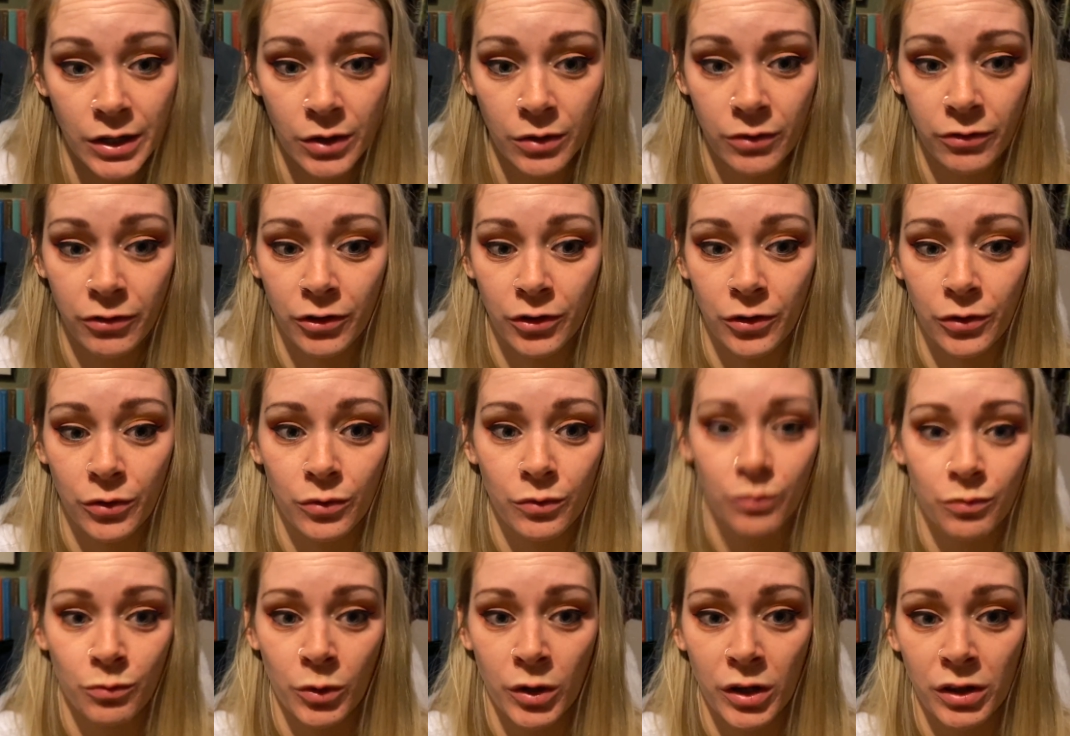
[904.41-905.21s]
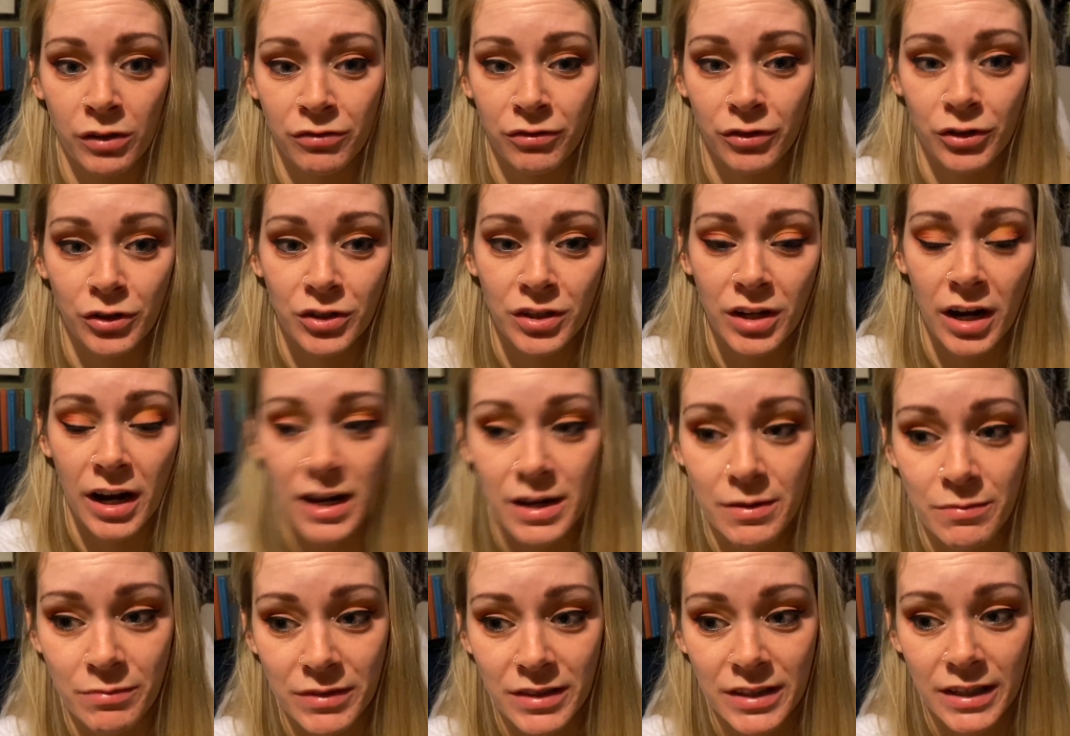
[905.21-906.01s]
for one of the first
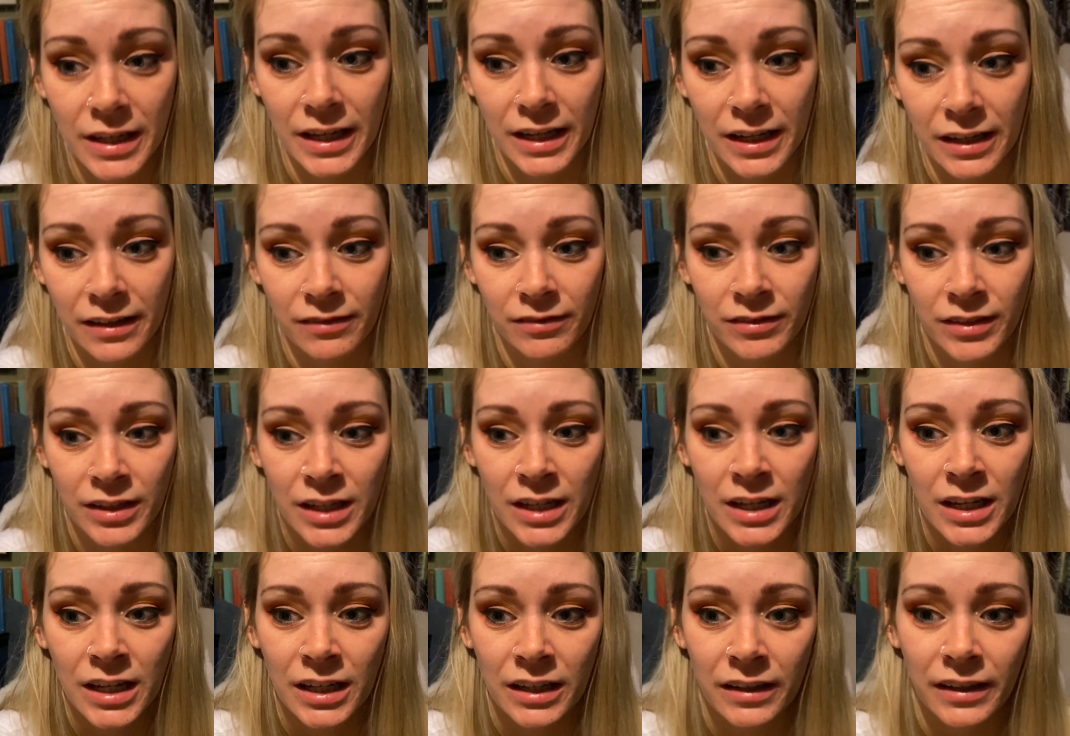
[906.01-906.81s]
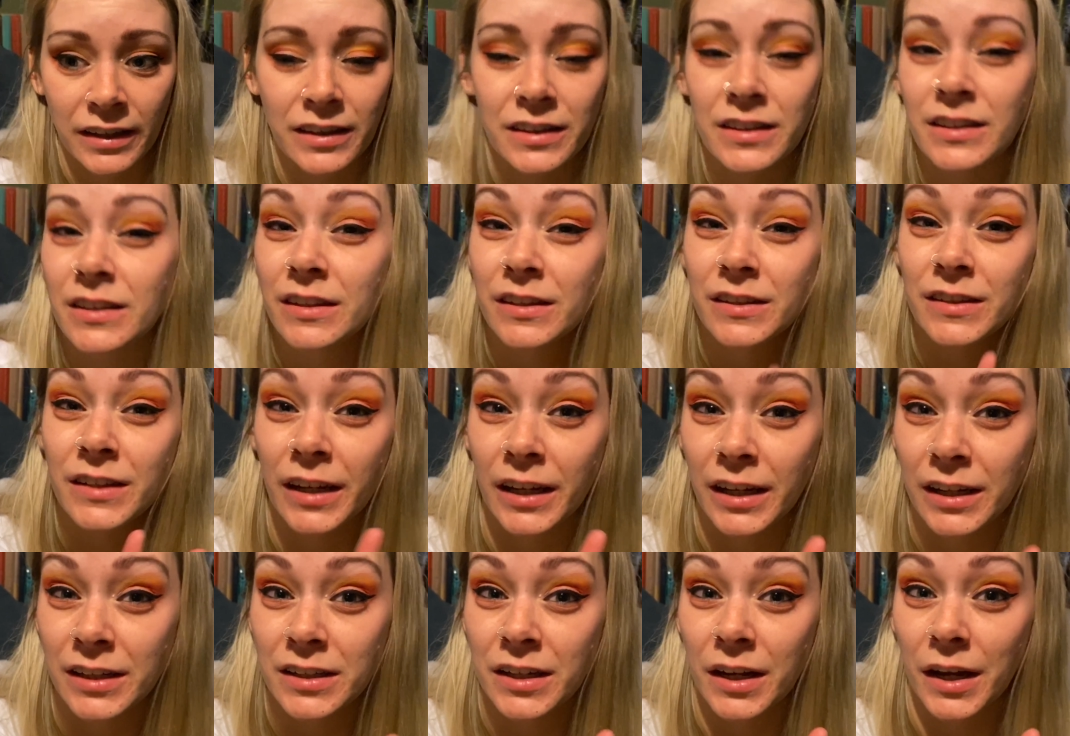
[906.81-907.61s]
times this is the
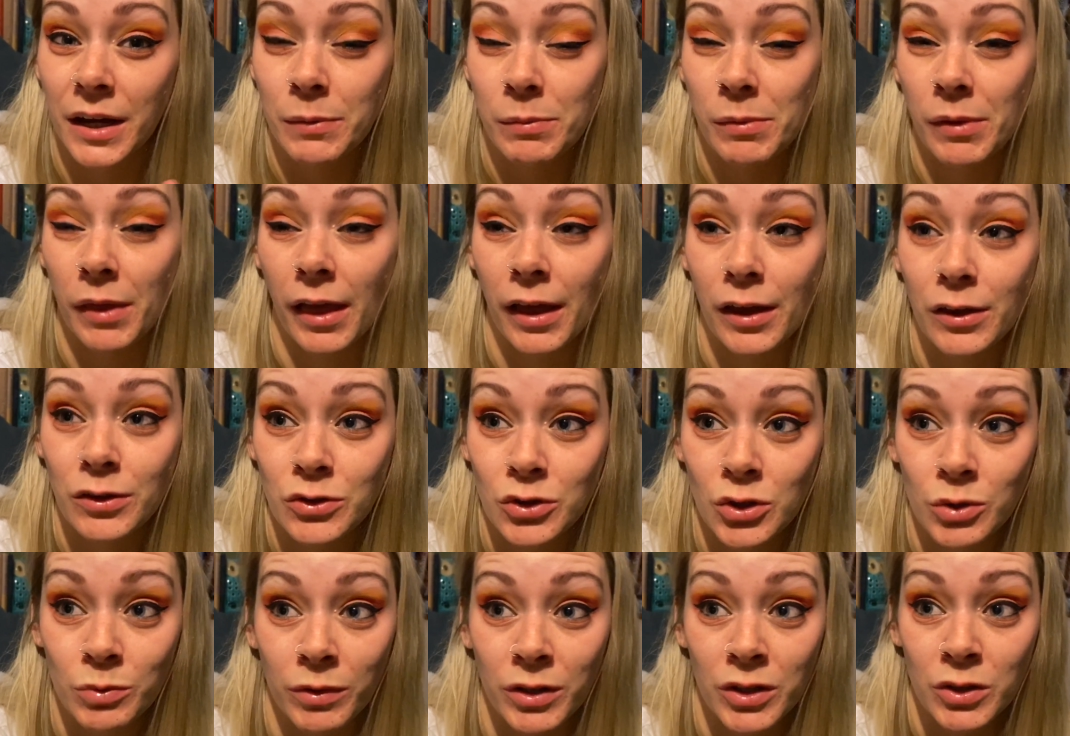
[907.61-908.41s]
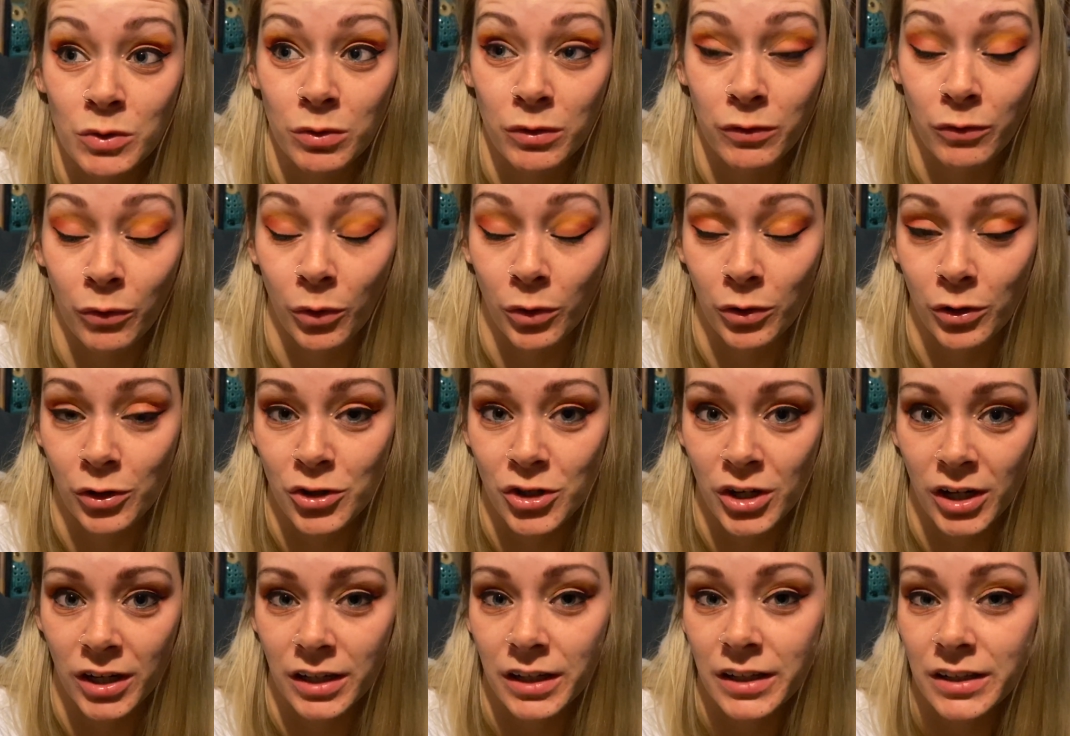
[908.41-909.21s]
second time in the last 2 months we've ordered
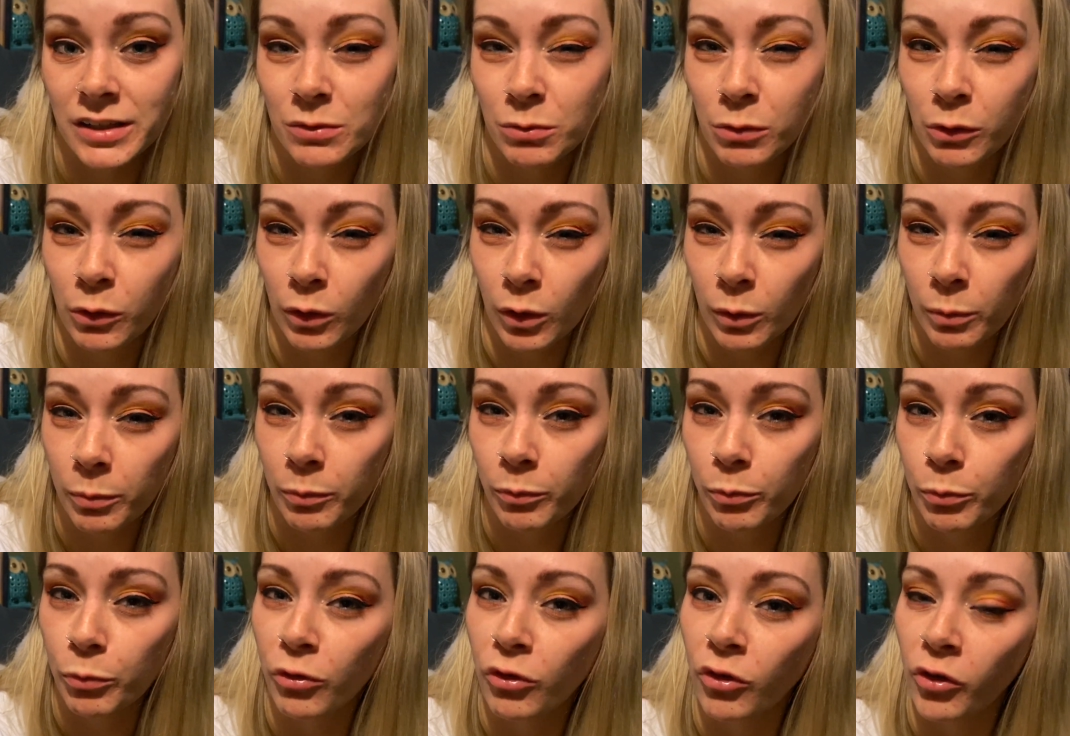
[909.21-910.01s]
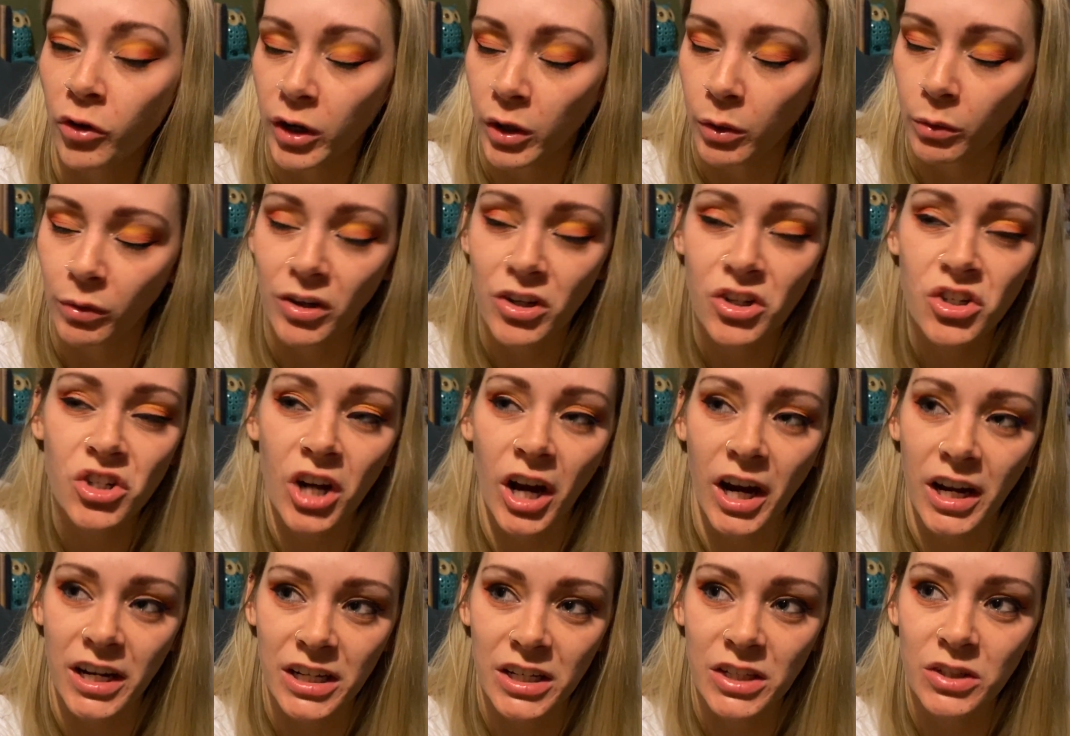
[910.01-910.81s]
Chinese, and we were frequent
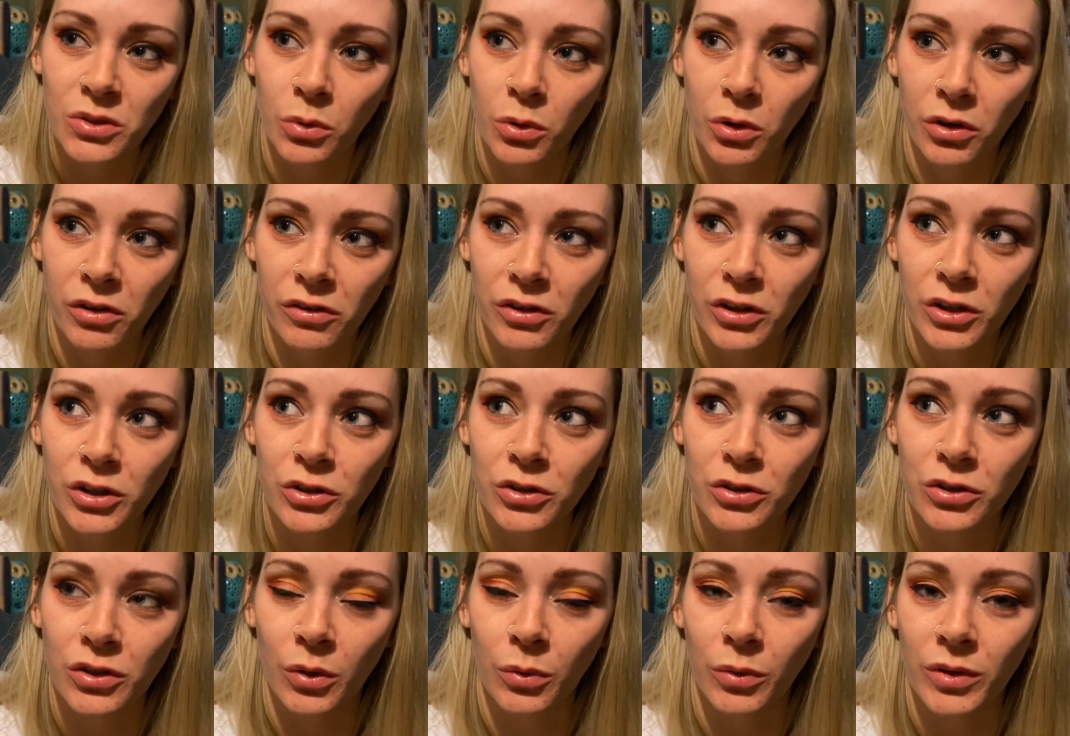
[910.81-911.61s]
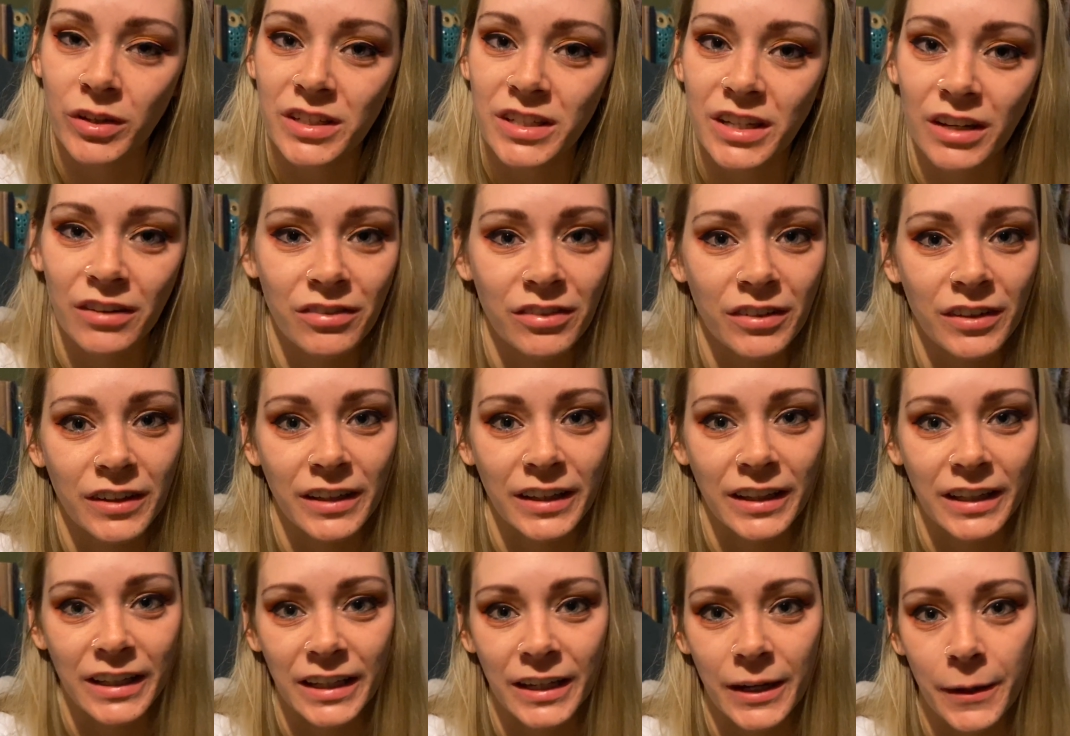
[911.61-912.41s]
Chinese orderers, so it's
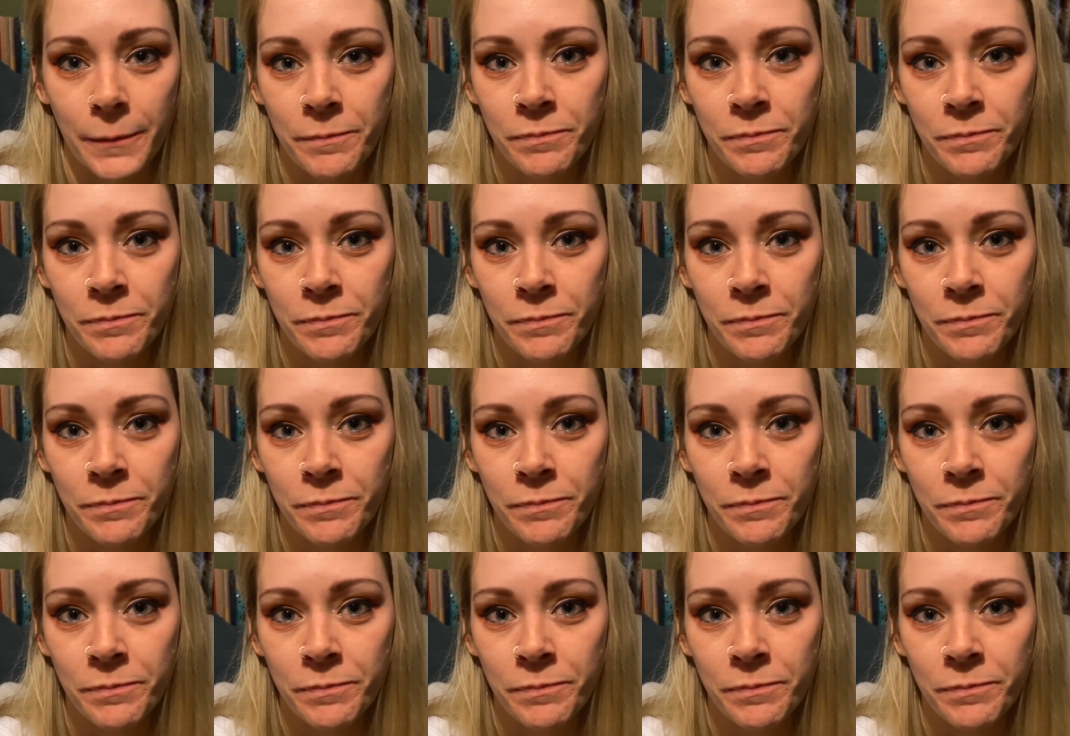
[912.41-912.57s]
definitely